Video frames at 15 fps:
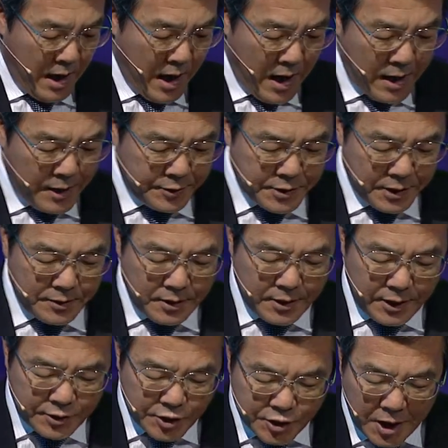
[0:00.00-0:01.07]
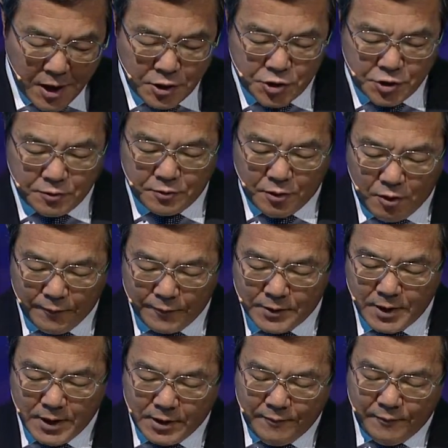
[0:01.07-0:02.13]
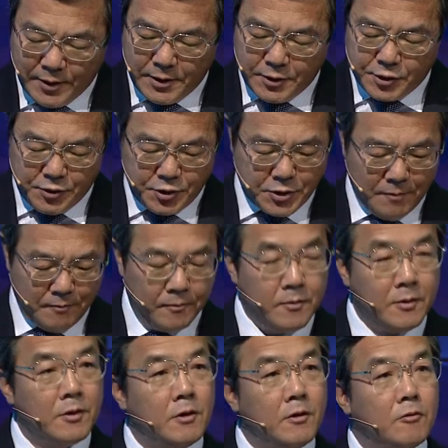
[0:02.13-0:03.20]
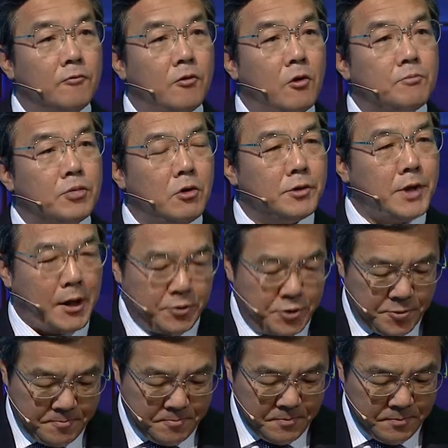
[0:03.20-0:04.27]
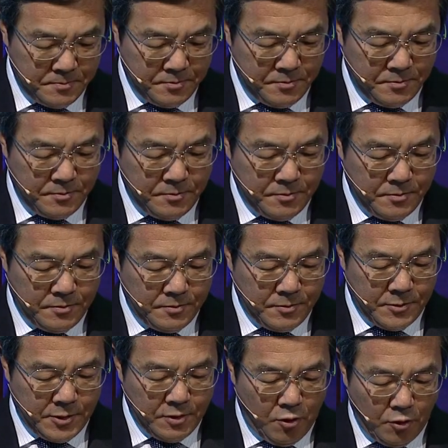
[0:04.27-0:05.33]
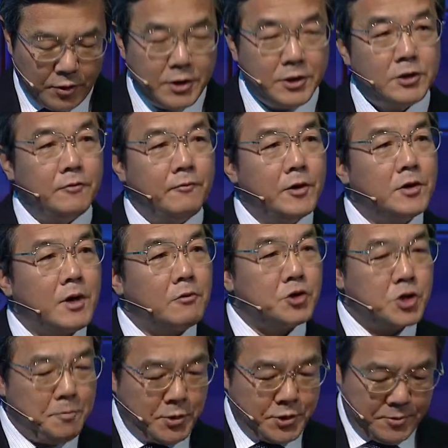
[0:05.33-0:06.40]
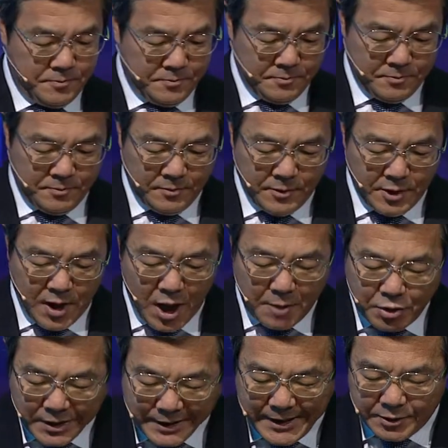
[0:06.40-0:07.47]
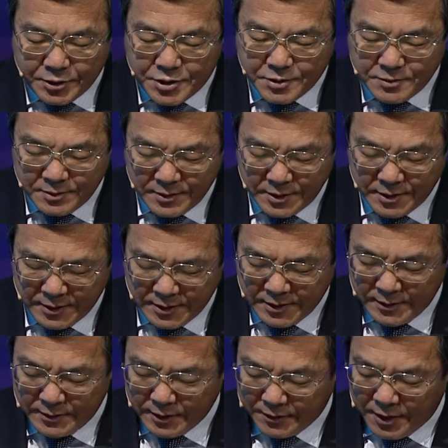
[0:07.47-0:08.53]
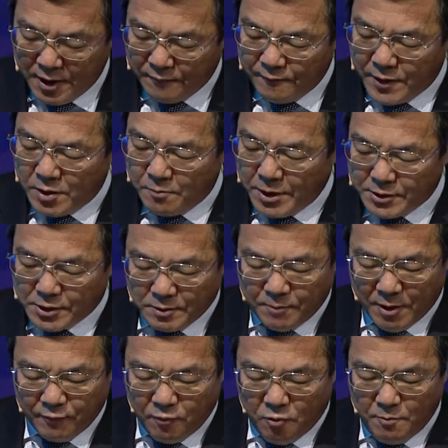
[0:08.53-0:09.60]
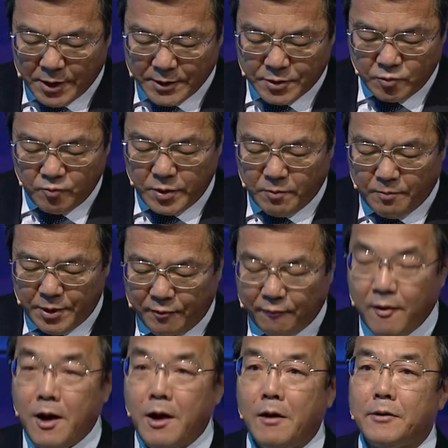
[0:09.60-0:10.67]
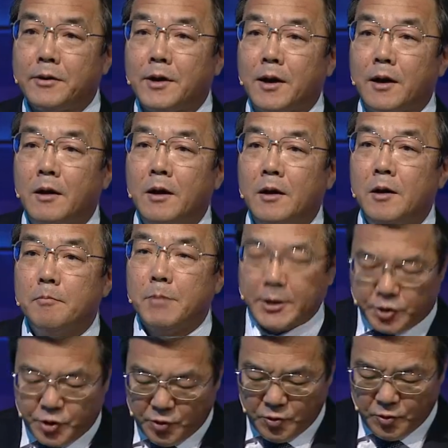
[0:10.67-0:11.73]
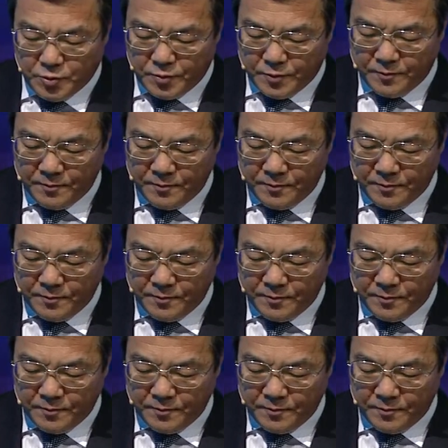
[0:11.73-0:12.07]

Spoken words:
as an extension of delivery system for products. On individual ships, I predict that environmental performance will be further pursued